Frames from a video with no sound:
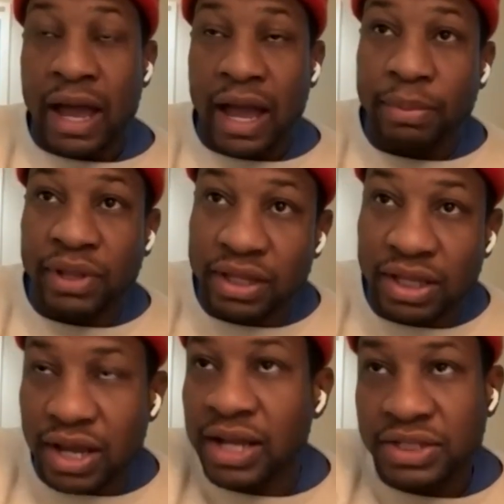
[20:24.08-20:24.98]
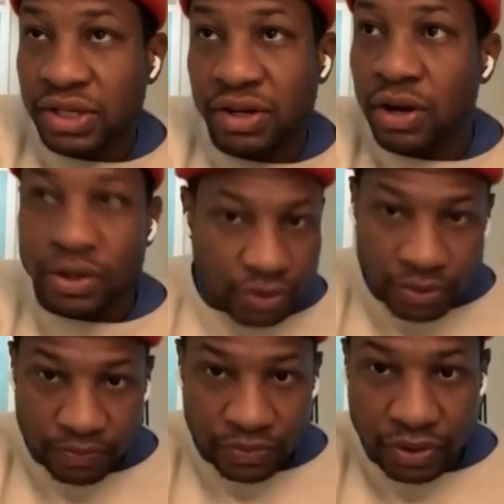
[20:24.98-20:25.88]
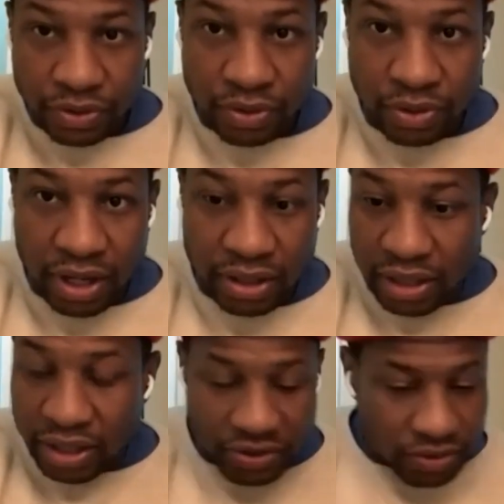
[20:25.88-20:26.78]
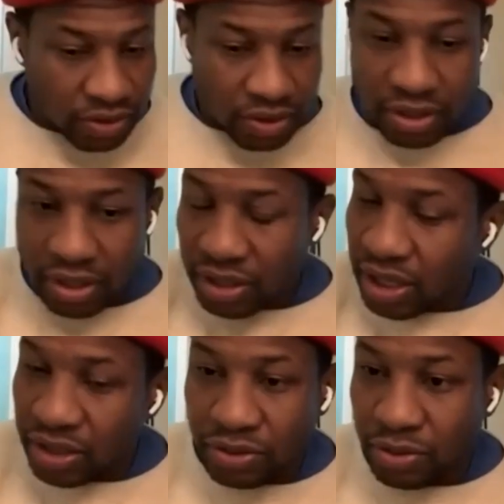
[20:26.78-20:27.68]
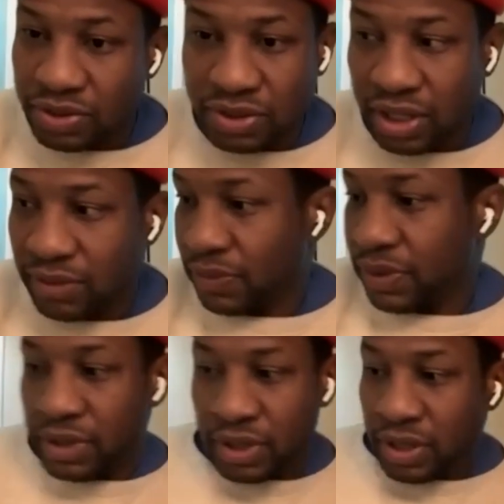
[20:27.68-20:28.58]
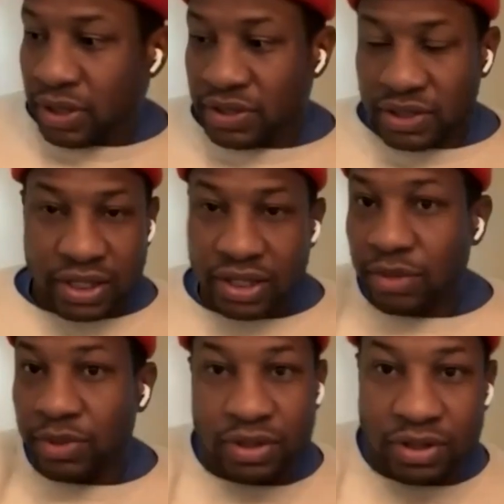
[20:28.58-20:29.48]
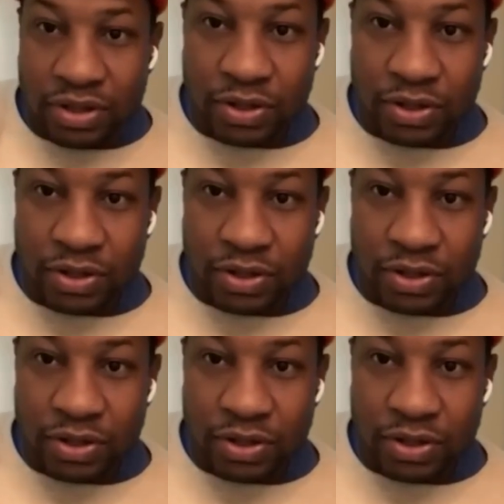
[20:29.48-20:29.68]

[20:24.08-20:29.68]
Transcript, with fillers: I believe Constant Gardener, You know, I I just again, you know, it's not it's not a gimmick.